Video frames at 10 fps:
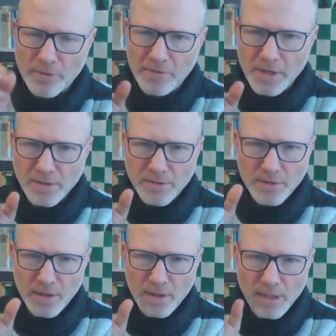these
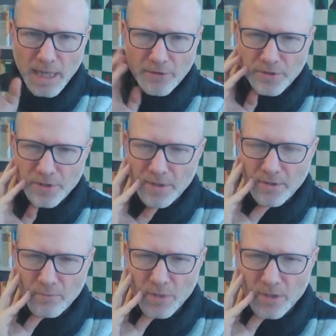
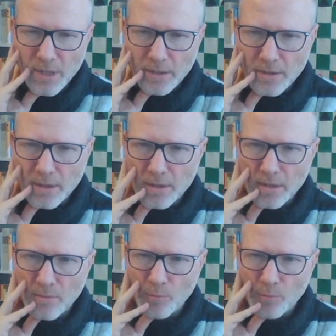inaccuracies, mistakes and